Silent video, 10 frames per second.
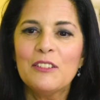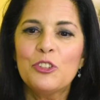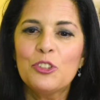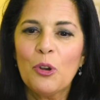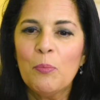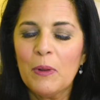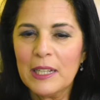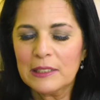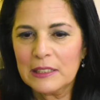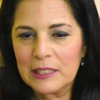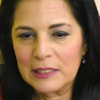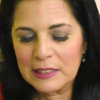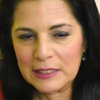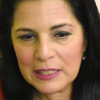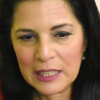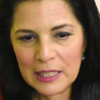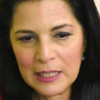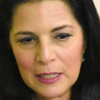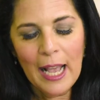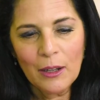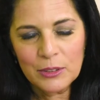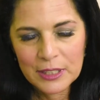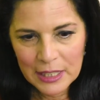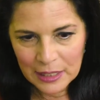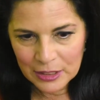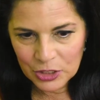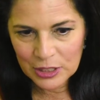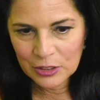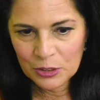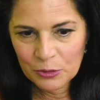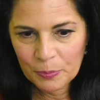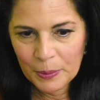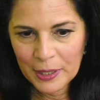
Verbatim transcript: I'm so blessed to see how diligent you've